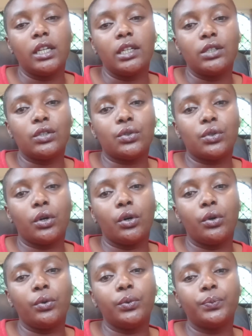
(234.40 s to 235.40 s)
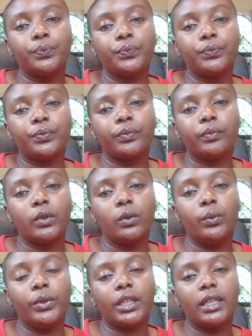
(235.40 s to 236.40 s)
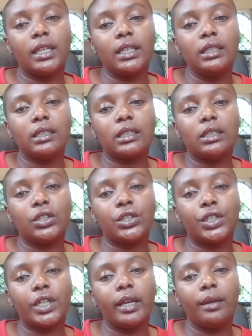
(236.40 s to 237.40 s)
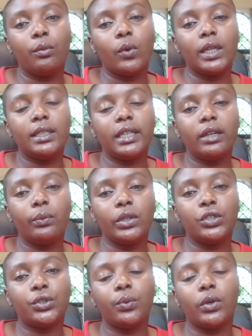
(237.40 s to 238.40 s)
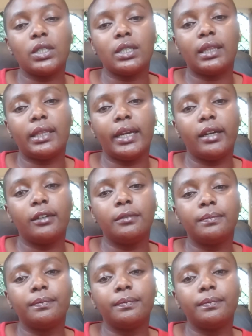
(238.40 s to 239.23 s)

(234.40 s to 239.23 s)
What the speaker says: So, with guilt and shame, one day when she wasn't there,